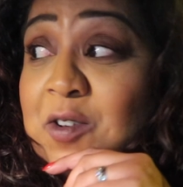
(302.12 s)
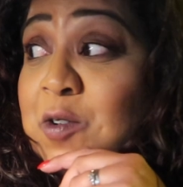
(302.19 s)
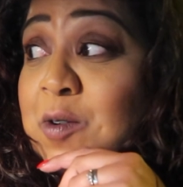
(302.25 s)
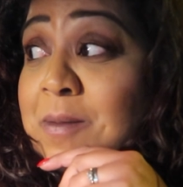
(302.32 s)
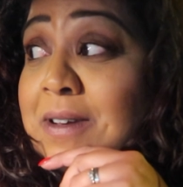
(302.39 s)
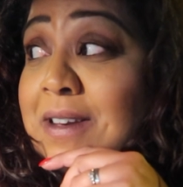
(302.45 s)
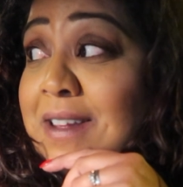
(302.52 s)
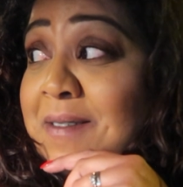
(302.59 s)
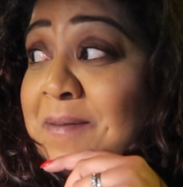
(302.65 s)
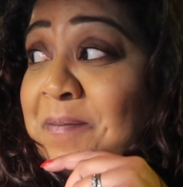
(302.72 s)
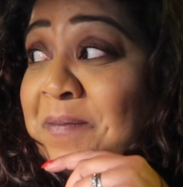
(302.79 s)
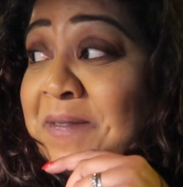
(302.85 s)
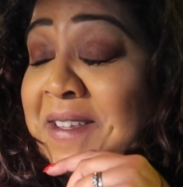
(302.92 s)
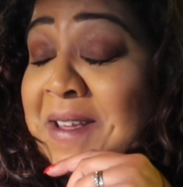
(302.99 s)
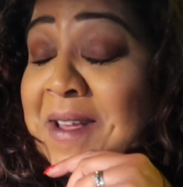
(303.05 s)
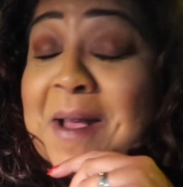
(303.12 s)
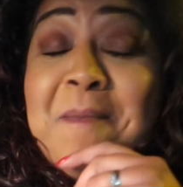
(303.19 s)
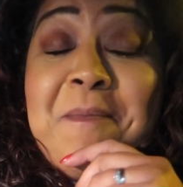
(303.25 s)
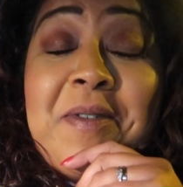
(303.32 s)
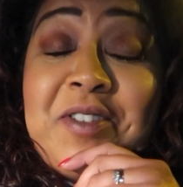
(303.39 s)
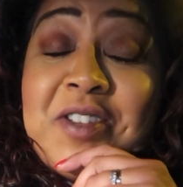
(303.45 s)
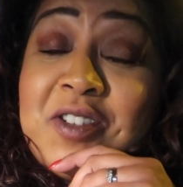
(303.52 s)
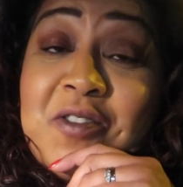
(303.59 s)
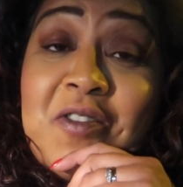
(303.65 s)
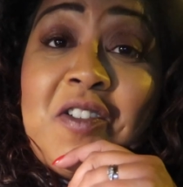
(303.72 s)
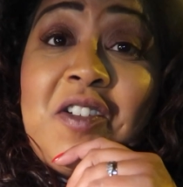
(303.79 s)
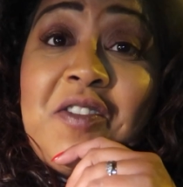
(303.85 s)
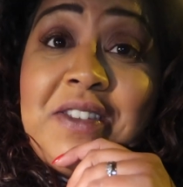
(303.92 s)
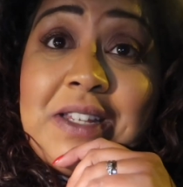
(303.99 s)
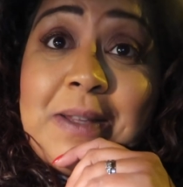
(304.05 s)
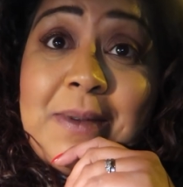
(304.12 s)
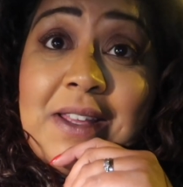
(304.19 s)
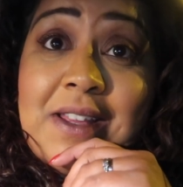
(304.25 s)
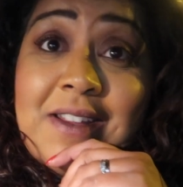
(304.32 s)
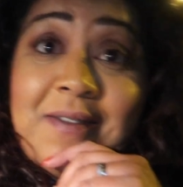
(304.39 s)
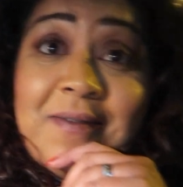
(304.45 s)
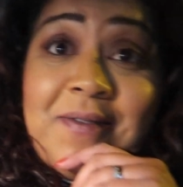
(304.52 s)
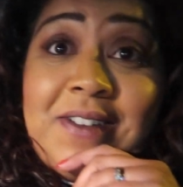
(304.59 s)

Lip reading: you normally. But just not at this time of year.